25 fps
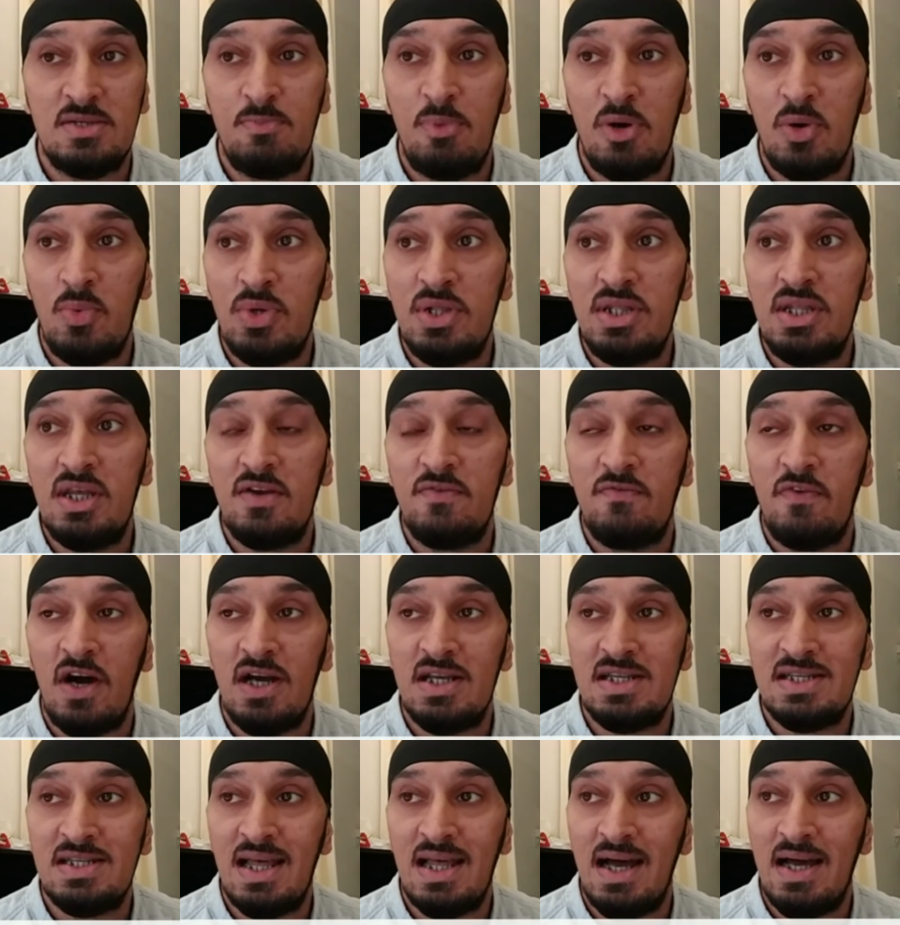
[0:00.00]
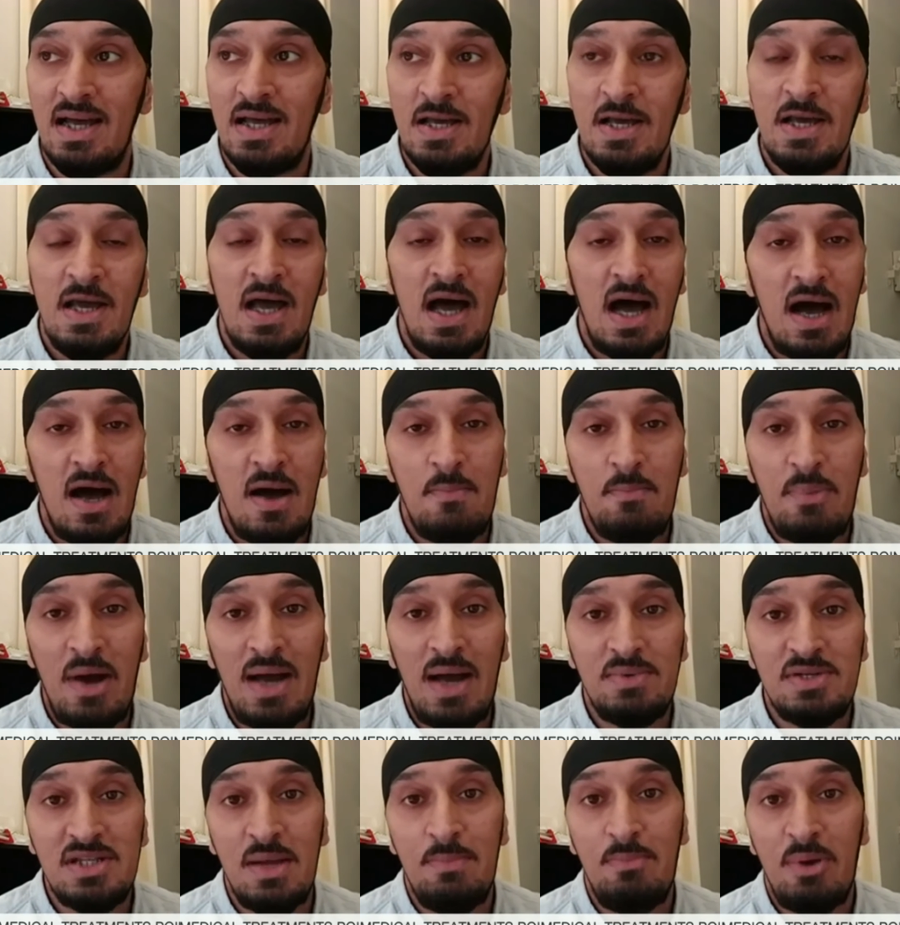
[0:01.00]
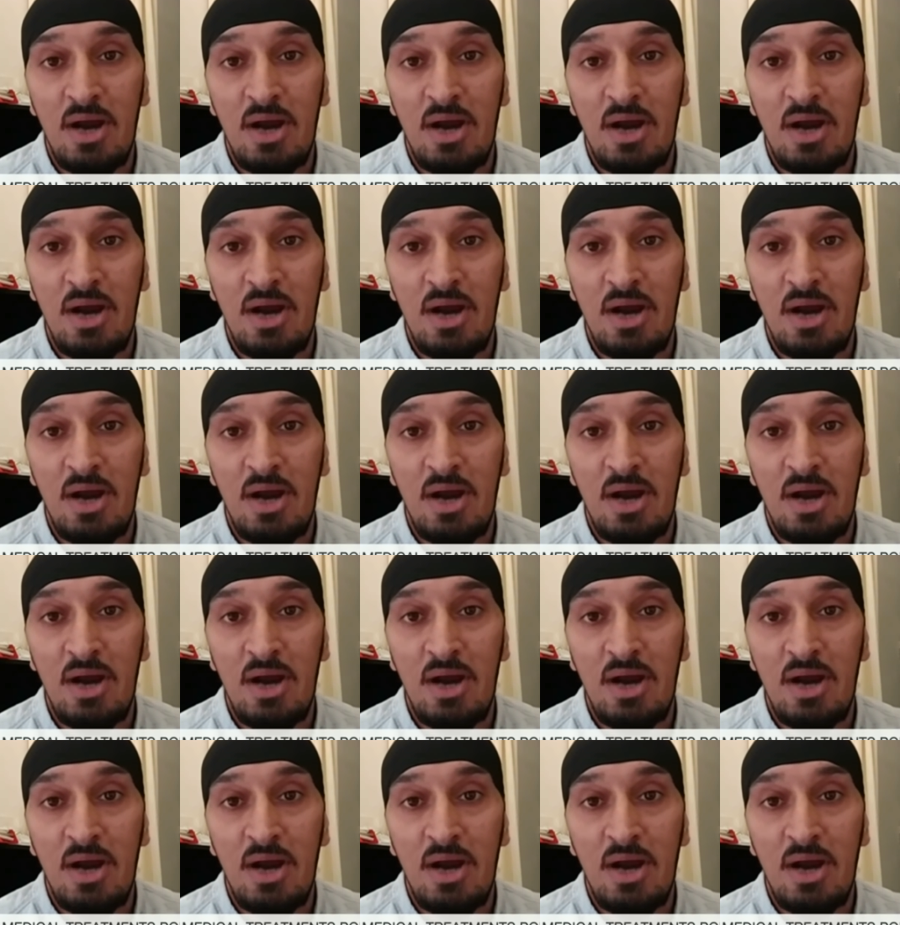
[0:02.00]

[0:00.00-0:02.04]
but with the advice that perhaps they're